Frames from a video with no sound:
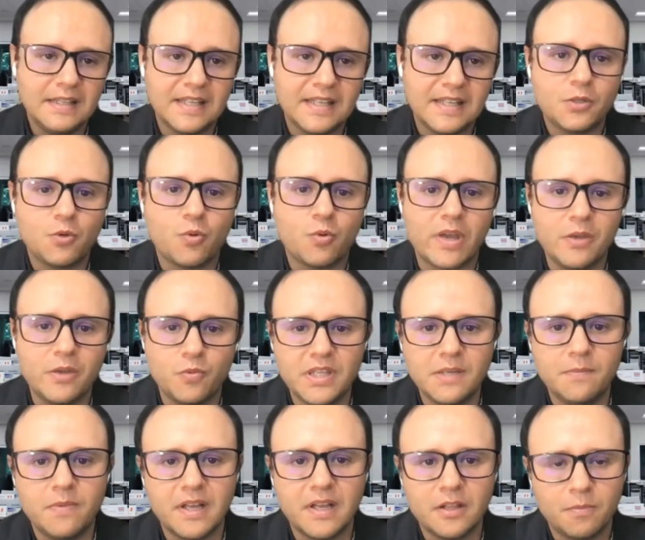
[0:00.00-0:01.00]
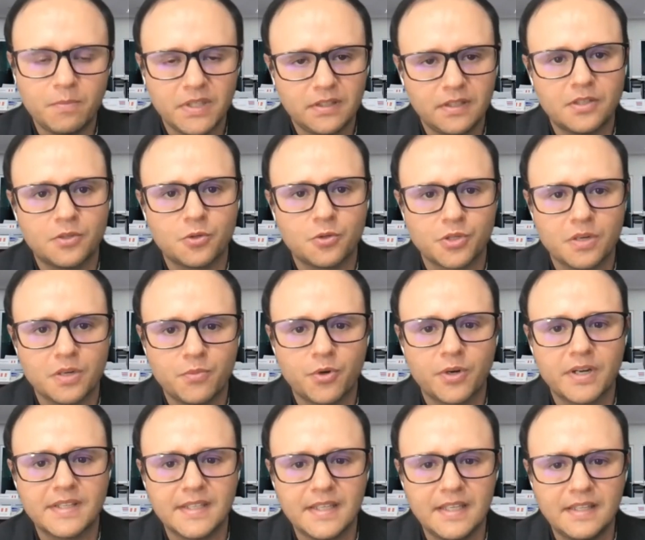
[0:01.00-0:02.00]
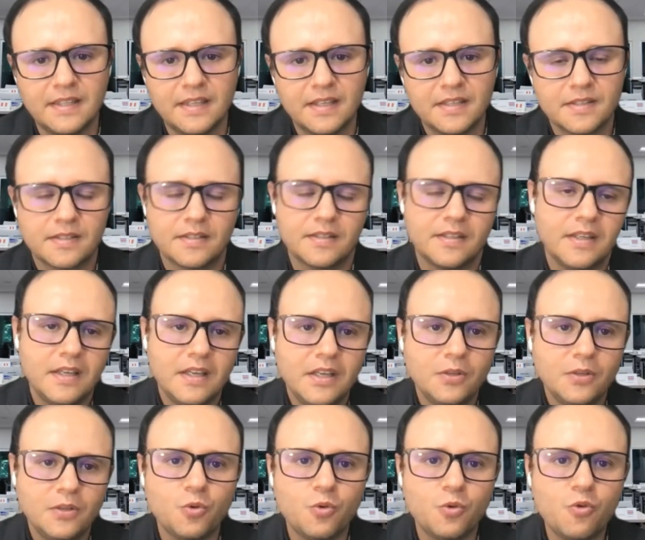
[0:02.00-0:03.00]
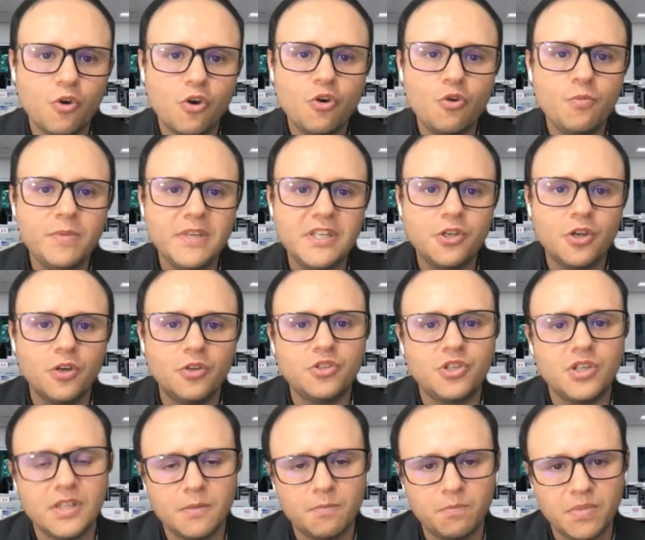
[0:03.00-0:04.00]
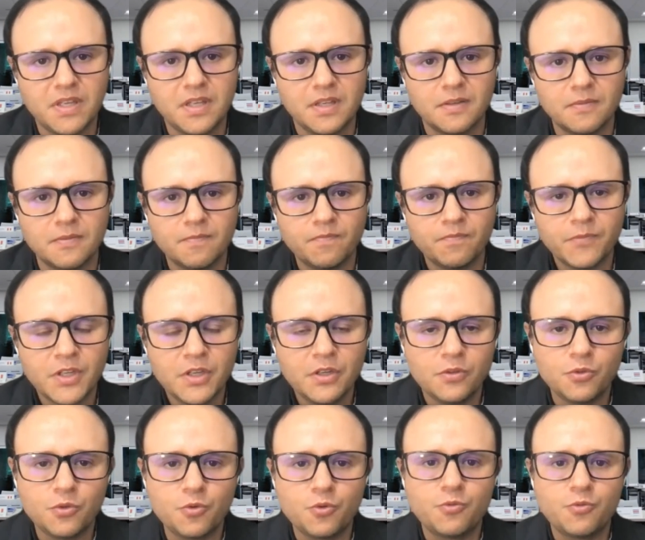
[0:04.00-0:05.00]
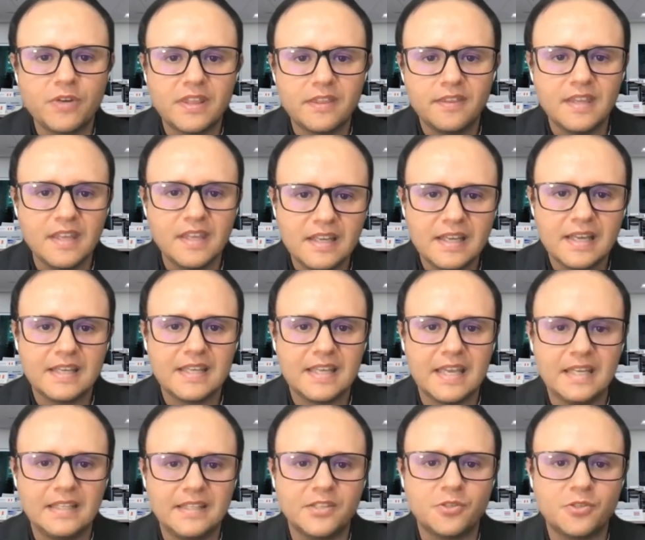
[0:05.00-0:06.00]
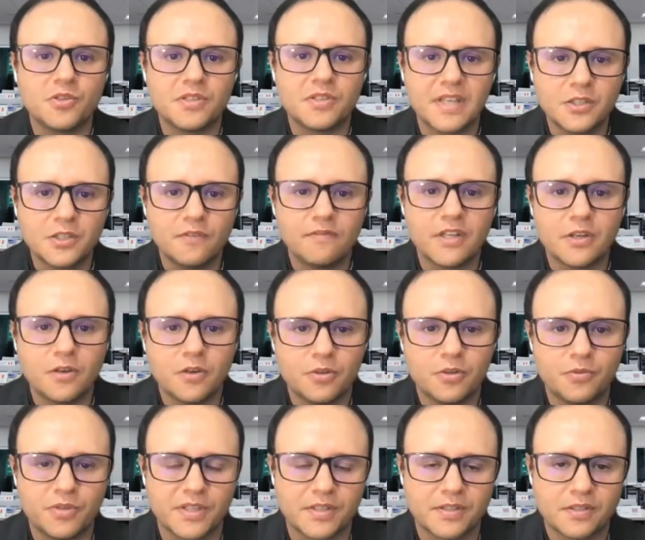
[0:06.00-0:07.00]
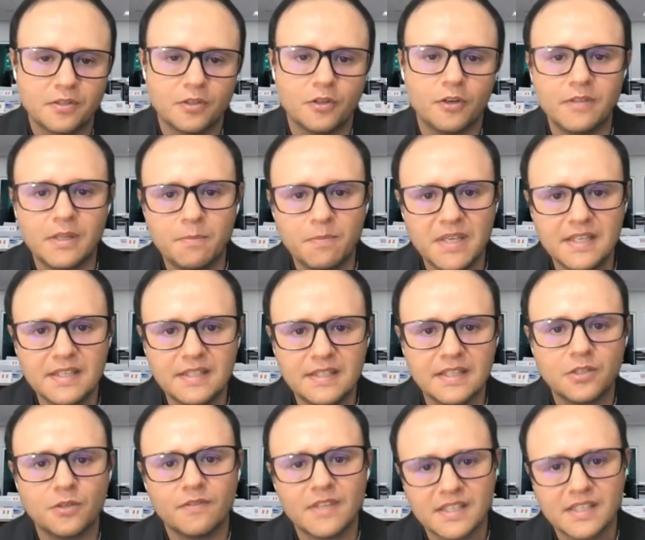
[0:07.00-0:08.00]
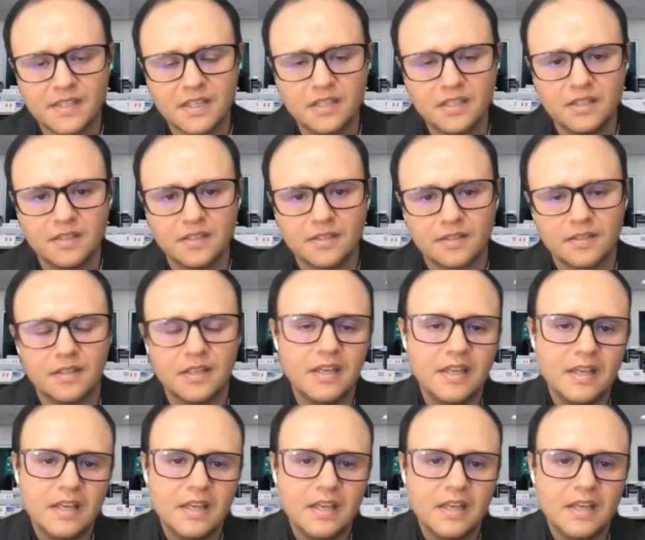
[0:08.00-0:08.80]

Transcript: That's why we developed the Social Progress Index, to go beyond GDP, to rethink again the success of the countries, of the business, of the cities.